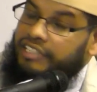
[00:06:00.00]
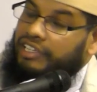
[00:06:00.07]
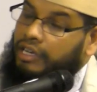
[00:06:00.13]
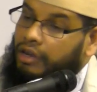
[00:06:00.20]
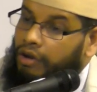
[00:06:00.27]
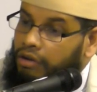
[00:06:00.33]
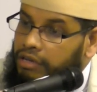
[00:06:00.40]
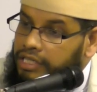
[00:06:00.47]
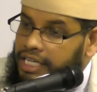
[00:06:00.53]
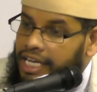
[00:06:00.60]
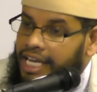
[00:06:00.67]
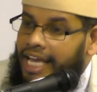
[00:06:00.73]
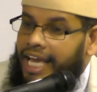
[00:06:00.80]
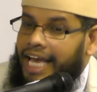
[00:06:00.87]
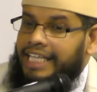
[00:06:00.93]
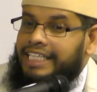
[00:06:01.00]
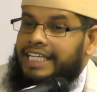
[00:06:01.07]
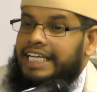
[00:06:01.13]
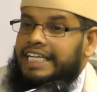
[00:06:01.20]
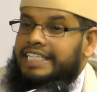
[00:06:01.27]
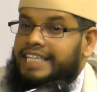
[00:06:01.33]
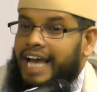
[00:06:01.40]
as a God, and then
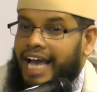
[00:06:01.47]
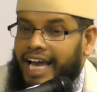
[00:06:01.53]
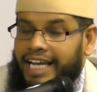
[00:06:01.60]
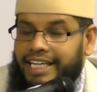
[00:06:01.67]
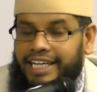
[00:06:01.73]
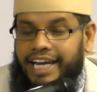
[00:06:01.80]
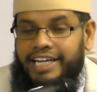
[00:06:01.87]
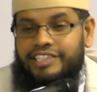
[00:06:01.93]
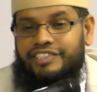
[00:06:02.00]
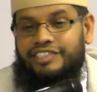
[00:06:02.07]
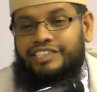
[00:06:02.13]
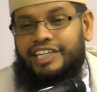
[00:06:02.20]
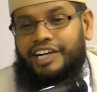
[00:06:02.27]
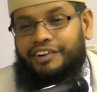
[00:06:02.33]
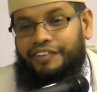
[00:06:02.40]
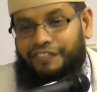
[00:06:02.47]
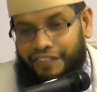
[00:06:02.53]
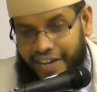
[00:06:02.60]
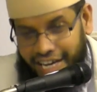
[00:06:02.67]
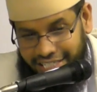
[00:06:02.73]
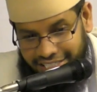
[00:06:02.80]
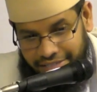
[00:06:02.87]
he died and he
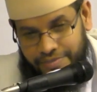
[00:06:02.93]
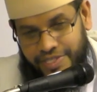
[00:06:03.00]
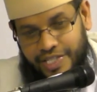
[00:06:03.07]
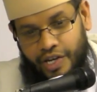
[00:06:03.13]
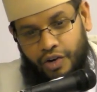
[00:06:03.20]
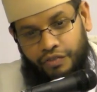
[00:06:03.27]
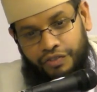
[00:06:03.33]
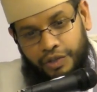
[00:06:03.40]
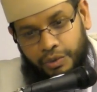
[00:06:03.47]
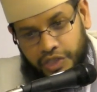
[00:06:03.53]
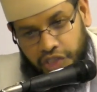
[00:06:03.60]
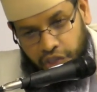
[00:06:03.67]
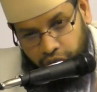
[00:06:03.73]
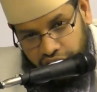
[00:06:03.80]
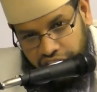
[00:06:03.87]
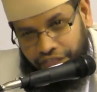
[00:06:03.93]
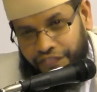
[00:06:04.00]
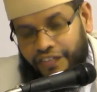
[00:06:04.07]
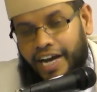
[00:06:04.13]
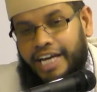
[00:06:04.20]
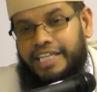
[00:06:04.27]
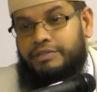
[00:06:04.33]
sacrificed himself. He was
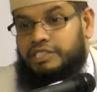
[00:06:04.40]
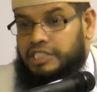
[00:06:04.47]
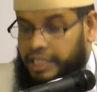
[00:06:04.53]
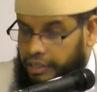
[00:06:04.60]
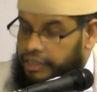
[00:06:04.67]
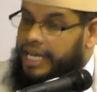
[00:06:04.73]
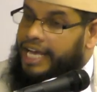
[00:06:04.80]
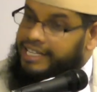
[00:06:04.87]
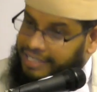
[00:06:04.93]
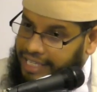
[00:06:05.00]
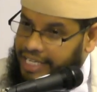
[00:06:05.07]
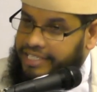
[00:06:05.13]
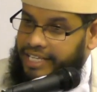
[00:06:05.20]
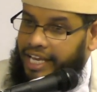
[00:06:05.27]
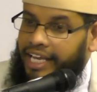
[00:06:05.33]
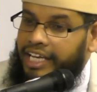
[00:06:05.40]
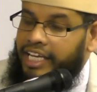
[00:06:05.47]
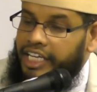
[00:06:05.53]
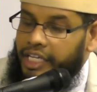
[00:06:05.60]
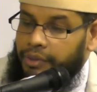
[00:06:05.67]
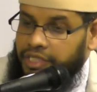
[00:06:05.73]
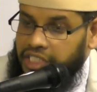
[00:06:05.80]
crucified, he was killed, as they say,
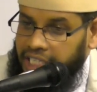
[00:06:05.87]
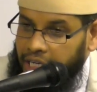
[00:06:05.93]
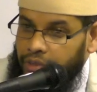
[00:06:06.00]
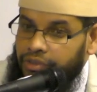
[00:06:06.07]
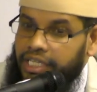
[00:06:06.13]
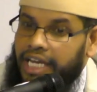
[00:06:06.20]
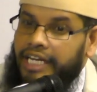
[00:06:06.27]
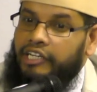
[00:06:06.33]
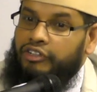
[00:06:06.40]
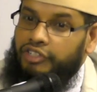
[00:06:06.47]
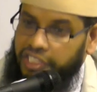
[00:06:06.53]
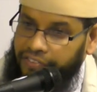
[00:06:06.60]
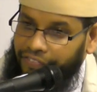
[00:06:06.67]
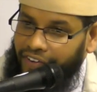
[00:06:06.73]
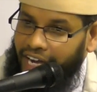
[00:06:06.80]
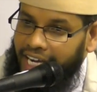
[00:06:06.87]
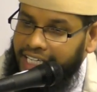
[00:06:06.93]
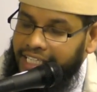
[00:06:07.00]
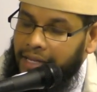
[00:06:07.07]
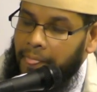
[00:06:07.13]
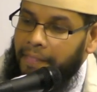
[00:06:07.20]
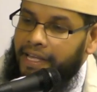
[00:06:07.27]
he was killed and
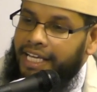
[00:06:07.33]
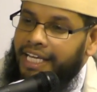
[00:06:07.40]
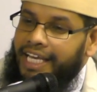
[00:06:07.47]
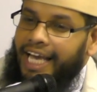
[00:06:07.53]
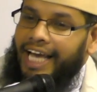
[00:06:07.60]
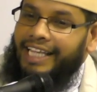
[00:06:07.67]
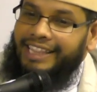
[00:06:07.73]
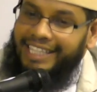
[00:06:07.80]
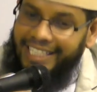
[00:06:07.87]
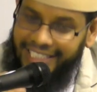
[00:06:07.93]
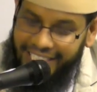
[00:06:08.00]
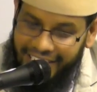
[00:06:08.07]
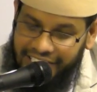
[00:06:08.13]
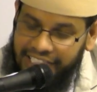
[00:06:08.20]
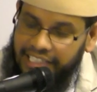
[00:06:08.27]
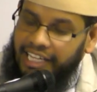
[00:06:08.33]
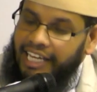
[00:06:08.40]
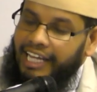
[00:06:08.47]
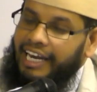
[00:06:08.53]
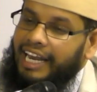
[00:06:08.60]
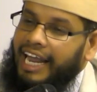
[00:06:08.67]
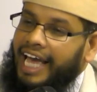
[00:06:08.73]
crucified. And this is
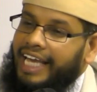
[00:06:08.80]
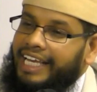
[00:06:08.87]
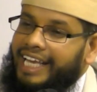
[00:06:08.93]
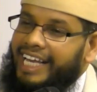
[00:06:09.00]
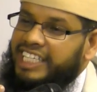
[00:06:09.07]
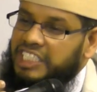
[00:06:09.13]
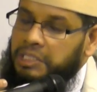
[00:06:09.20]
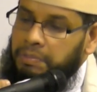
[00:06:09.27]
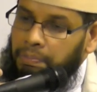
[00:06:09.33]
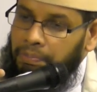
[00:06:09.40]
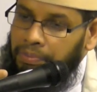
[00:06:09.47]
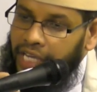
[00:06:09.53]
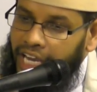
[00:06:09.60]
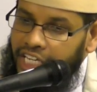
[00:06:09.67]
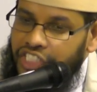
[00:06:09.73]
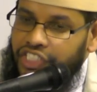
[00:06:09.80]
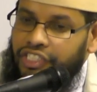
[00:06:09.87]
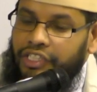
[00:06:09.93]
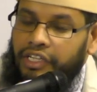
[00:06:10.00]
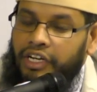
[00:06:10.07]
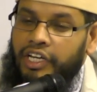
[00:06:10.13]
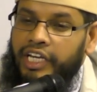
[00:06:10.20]
like
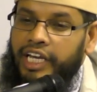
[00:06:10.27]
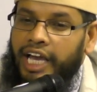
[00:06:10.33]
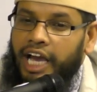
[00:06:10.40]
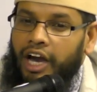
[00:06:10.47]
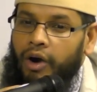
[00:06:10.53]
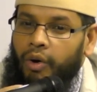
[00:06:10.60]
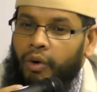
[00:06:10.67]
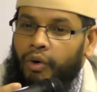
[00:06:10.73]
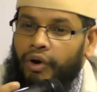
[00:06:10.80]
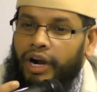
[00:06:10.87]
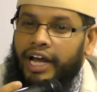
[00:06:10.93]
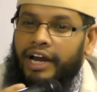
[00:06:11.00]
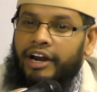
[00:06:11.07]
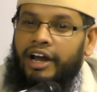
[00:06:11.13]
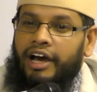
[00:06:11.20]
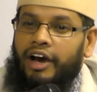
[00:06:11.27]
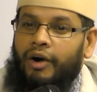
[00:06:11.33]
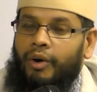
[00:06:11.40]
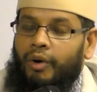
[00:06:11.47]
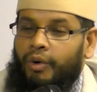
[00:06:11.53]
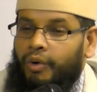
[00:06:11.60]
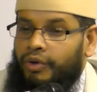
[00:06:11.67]
expiation or
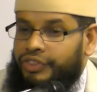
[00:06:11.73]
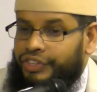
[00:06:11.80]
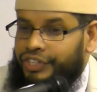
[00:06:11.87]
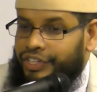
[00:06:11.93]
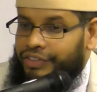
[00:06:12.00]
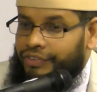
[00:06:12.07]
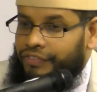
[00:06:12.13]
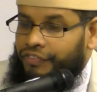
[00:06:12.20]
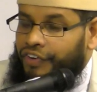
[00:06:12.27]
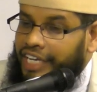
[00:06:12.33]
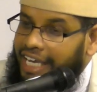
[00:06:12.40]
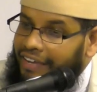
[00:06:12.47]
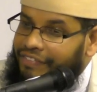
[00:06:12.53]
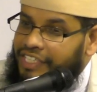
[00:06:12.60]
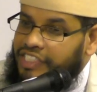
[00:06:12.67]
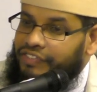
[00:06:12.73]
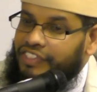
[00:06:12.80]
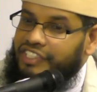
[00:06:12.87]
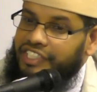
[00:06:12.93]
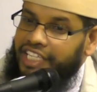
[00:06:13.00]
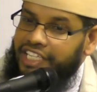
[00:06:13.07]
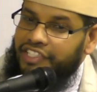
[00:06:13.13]
the forgiveness of the
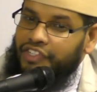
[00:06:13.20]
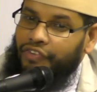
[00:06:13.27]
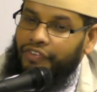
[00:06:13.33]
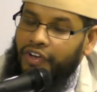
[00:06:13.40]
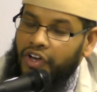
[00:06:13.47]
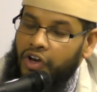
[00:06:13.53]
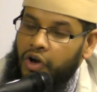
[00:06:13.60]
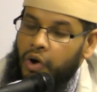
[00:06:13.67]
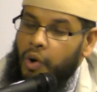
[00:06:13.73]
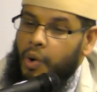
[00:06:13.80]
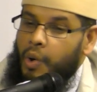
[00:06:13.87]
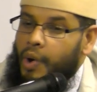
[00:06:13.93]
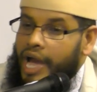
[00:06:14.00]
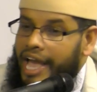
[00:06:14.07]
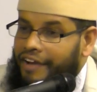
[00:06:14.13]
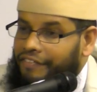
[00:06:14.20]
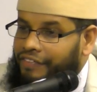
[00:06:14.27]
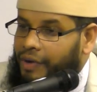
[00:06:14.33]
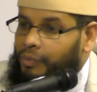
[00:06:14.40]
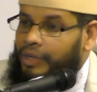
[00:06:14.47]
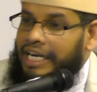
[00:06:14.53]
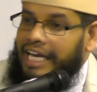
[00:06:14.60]
sins of
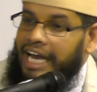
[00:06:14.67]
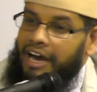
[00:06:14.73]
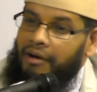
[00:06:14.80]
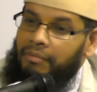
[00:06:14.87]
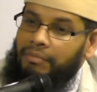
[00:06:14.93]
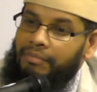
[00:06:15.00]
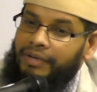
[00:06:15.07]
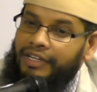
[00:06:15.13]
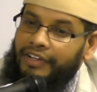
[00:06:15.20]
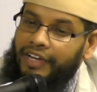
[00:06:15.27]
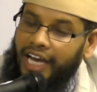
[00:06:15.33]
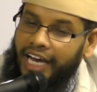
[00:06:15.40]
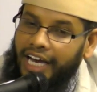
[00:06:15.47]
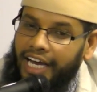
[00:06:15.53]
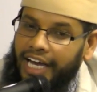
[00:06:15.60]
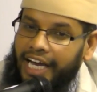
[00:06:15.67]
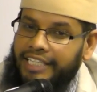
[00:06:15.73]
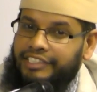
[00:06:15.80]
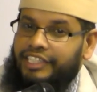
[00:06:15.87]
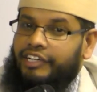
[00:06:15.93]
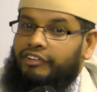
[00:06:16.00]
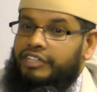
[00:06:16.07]
whoever will come
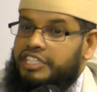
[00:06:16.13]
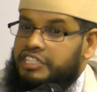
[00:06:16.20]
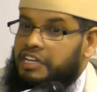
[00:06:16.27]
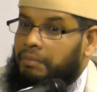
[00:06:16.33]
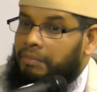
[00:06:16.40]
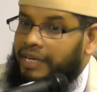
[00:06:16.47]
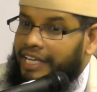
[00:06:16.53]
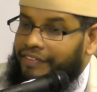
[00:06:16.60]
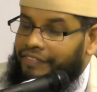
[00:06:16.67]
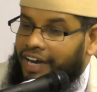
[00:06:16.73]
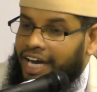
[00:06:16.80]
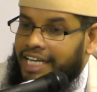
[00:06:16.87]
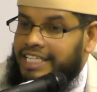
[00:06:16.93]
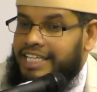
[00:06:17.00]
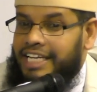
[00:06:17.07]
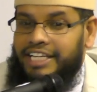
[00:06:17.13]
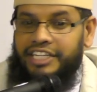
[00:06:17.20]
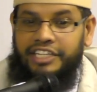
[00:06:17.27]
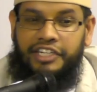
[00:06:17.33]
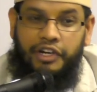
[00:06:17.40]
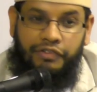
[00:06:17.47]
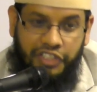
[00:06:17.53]
as a Christian believer until the
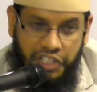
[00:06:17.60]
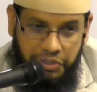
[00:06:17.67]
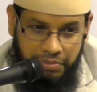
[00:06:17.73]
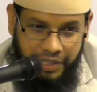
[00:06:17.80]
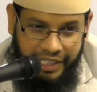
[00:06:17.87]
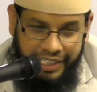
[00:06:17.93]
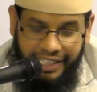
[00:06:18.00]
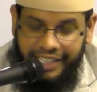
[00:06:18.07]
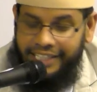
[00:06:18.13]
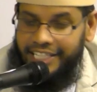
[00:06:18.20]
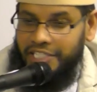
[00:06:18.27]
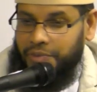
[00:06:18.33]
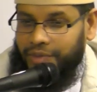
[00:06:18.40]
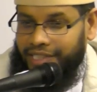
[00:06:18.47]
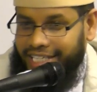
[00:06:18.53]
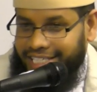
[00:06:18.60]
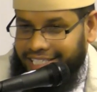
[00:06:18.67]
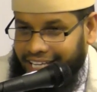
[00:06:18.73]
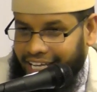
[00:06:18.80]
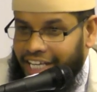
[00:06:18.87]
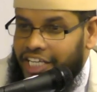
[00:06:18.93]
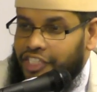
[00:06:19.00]
Day of Judgment. That's what they
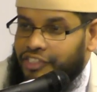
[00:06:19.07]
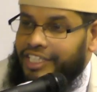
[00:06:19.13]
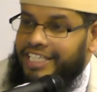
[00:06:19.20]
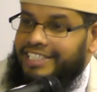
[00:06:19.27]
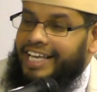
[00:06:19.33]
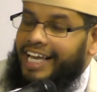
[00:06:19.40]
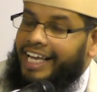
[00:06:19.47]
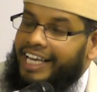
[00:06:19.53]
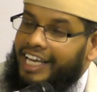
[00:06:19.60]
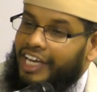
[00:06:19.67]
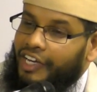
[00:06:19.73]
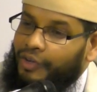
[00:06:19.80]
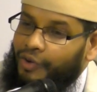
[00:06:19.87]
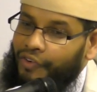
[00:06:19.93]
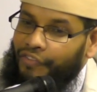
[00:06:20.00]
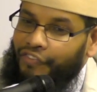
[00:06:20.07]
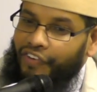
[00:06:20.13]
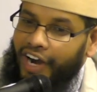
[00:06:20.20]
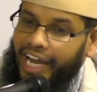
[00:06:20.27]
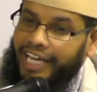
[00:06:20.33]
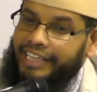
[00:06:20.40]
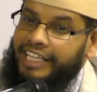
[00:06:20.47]
say. So they say Good
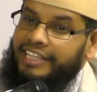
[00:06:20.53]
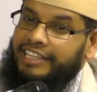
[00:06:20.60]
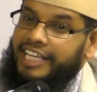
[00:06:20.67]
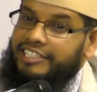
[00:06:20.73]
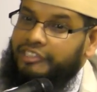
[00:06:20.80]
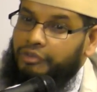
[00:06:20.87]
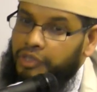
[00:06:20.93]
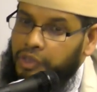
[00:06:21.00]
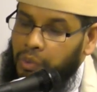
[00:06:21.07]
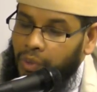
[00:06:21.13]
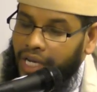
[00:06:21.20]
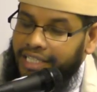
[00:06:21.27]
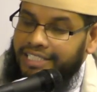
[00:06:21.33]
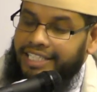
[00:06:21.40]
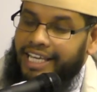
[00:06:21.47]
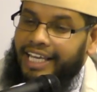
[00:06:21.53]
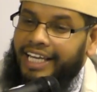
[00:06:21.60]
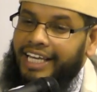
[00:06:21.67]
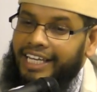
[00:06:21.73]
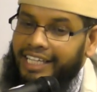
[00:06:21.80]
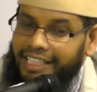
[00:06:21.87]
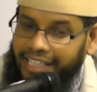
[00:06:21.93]
Friday, that's the reason why they say
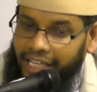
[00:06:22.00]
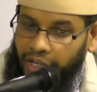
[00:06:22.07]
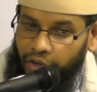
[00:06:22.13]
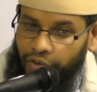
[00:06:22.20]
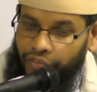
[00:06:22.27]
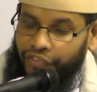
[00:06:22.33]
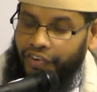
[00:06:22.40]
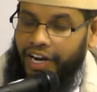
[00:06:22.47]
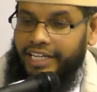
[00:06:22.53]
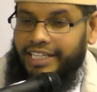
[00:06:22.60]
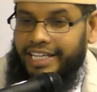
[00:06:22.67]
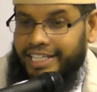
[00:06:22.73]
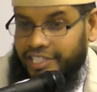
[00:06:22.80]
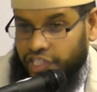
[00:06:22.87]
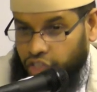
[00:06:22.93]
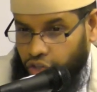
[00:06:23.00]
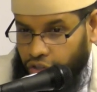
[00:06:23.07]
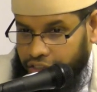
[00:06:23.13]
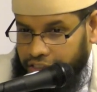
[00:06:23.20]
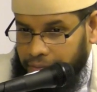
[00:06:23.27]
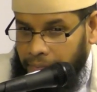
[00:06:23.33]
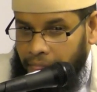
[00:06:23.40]
that Good Friday is
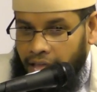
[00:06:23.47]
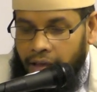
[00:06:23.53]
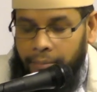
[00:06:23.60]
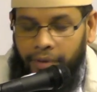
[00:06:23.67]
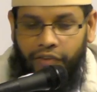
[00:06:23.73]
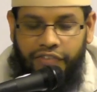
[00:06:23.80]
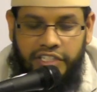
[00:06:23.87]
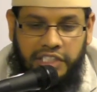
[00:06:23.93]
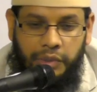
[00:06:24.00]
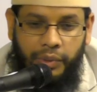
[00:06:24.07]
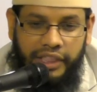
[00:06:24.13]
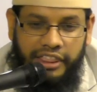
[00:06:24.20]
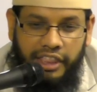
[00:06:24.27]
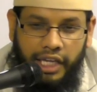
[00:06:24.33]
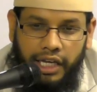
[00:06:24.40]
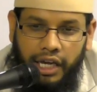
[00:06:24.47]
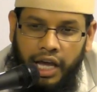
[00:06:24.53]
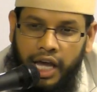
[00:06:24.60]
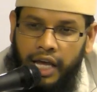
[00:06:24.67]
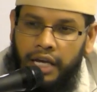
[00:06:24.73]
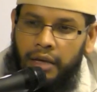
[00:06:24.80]
good. But obviously we think,